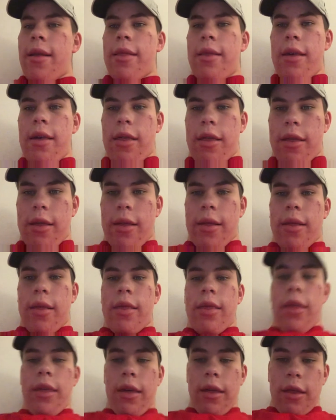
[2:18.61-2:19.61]
this
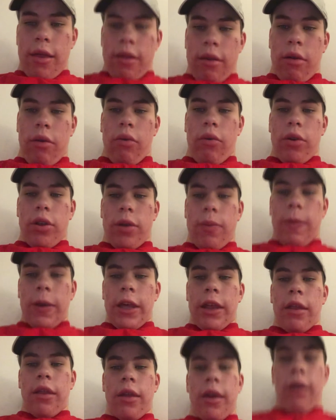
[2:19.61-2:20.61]
is going to be a
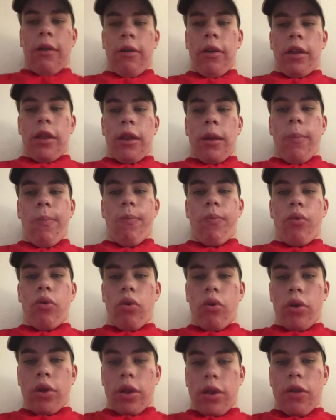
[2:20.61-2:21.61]
series that
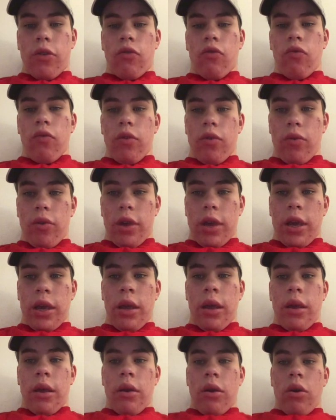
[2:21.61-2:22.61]
puts truly
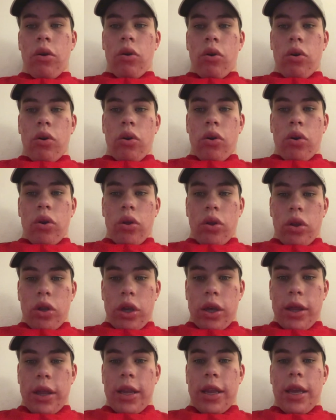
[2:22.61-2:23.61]

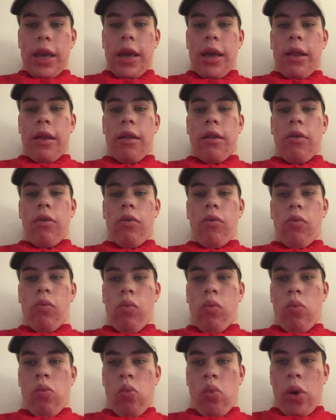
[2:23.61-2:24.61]
to the test
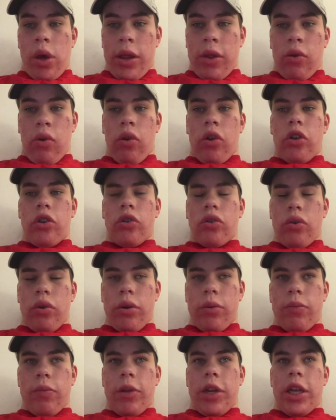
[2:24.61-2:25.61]
whether
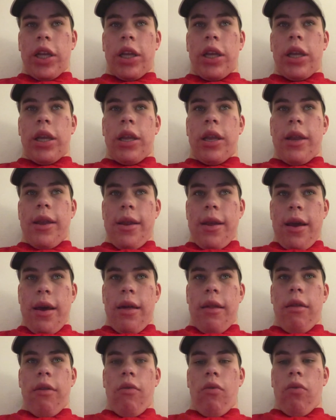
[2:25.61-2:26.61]
Jordan Binnington
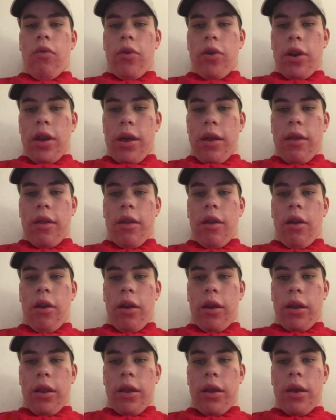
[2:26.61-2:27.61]
does or does
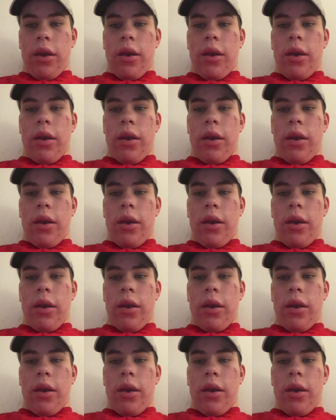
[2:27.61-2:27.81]
not